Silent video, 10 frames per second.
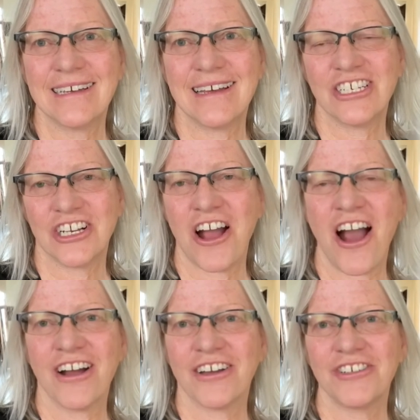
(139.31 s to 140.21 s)

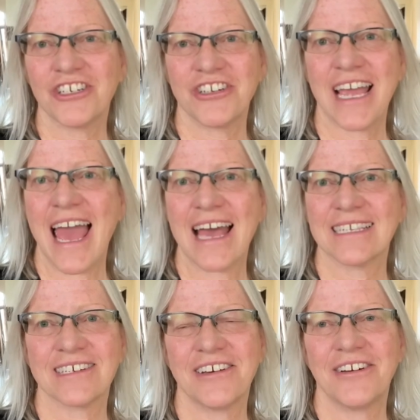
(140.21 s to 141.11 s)
Chicago during
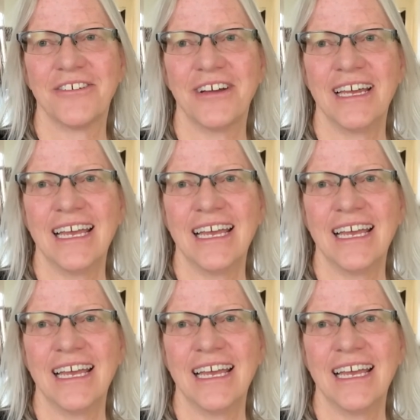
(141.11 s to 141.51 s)
ASCO,